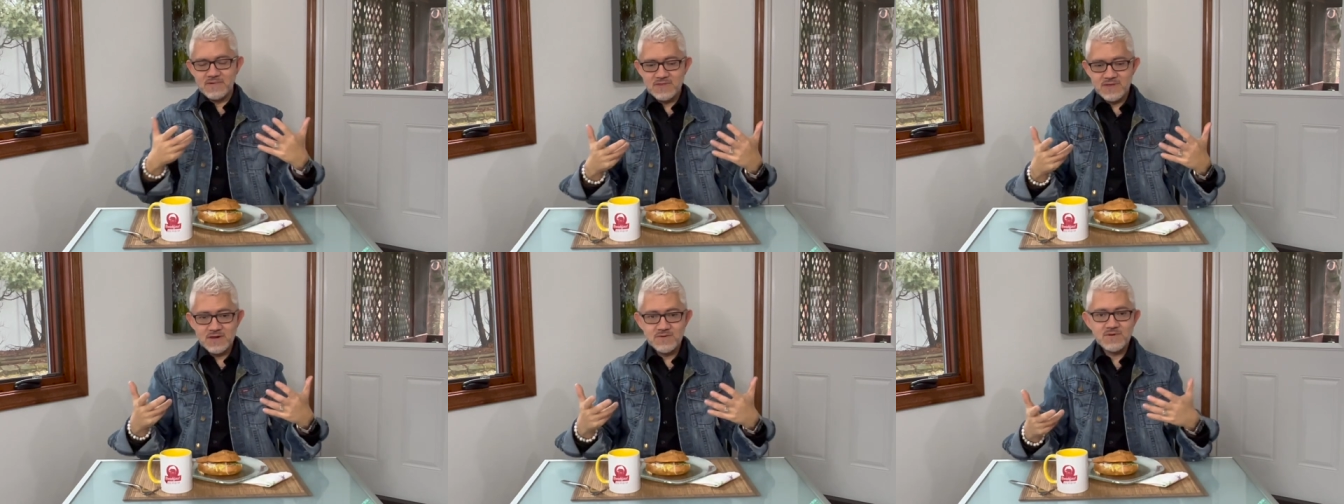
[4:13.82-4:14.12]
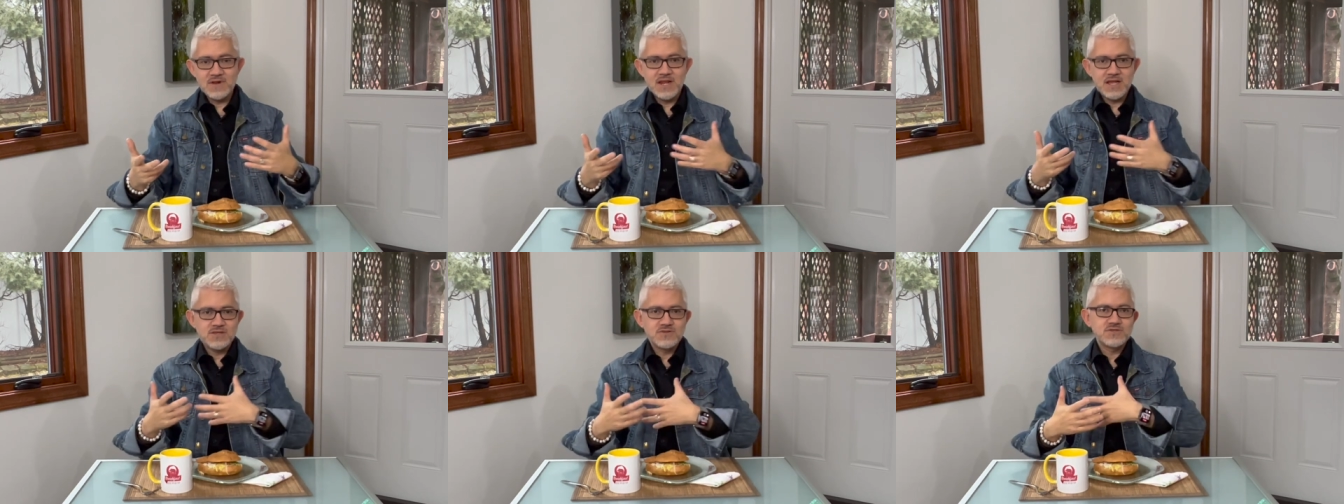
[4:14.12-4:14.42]
the
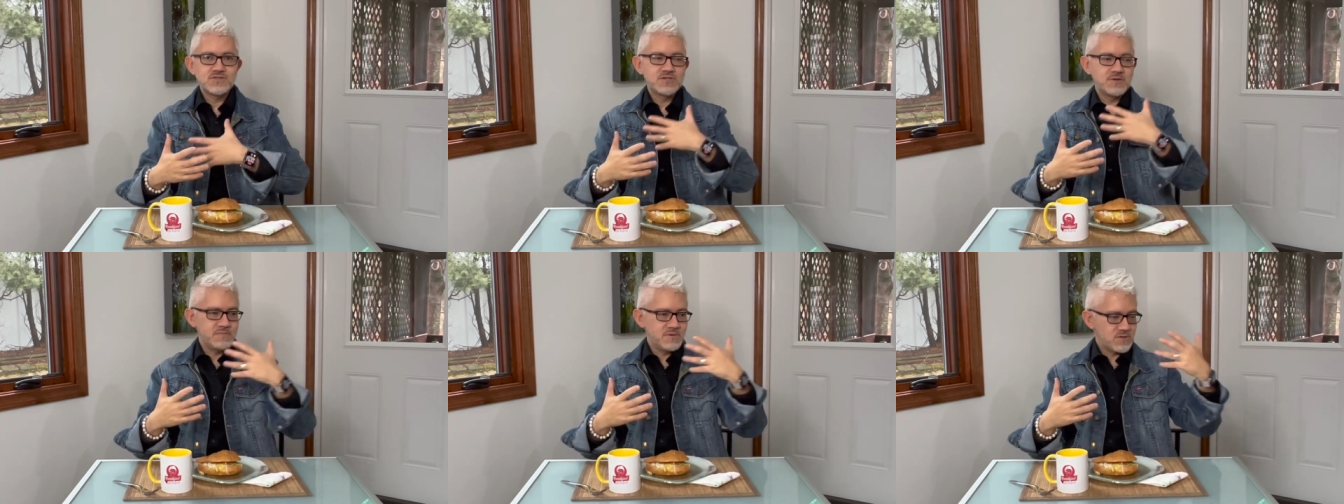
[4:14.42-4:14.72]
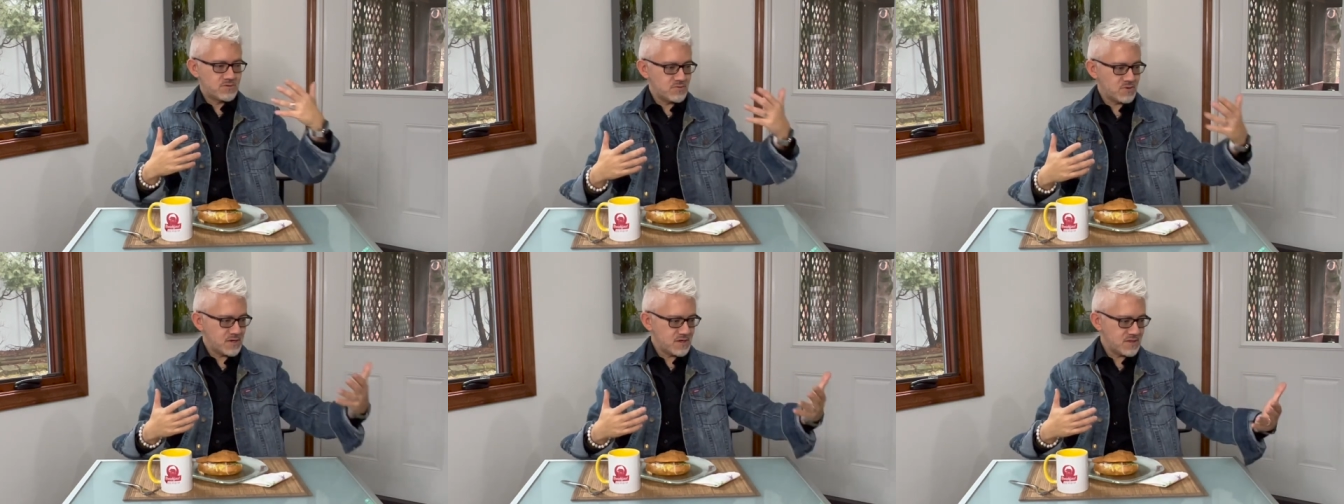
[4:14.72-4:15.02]
relationship
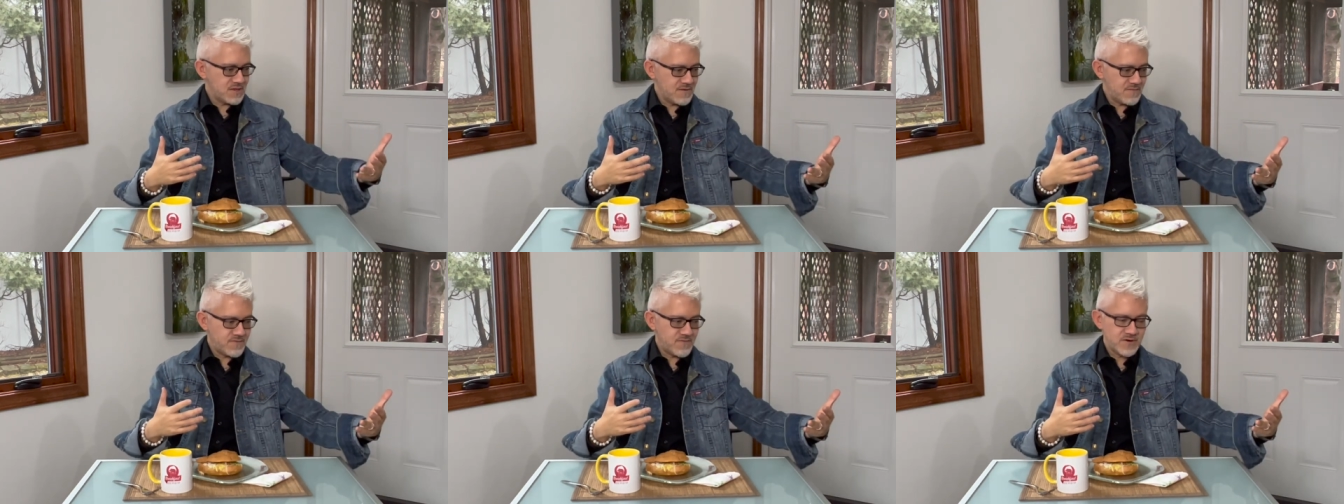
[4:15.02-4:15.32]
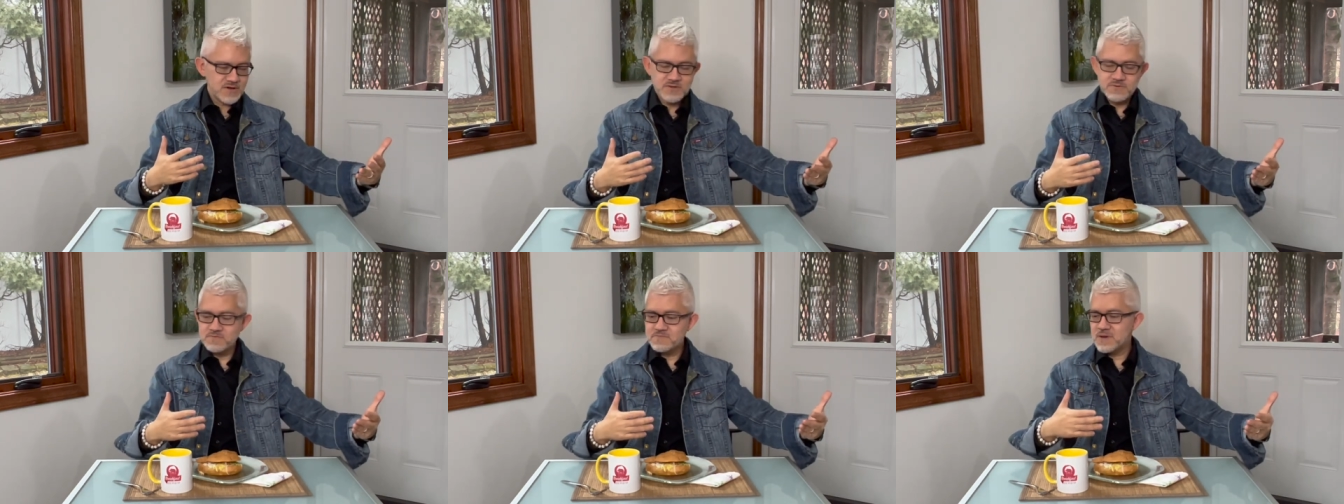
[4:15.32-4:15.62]
between the
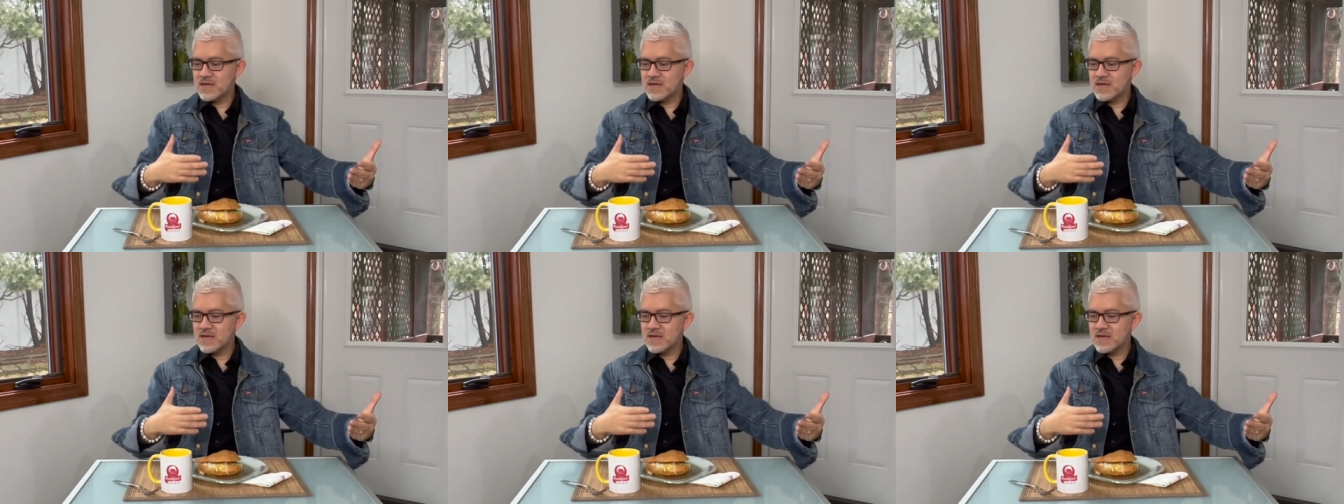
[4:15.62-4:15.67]
first